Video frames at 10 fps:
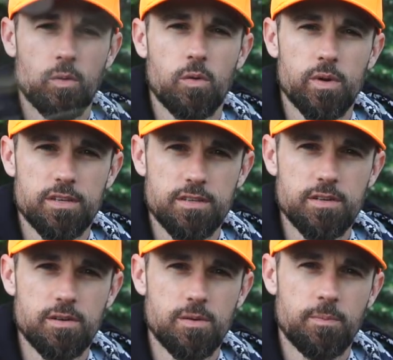we
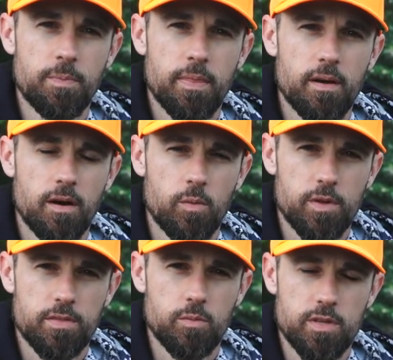do
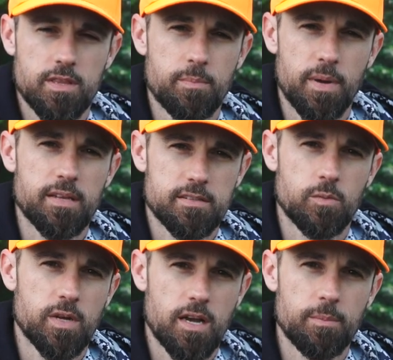with the baits that
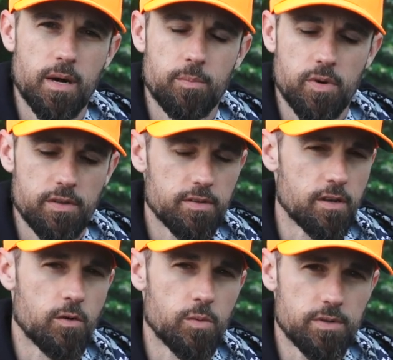we come up with. You
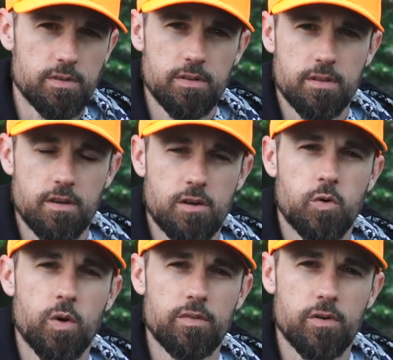know, the
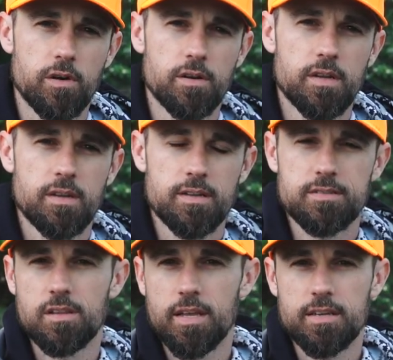Quiver is
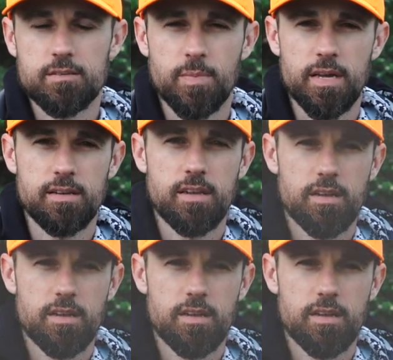the latest bait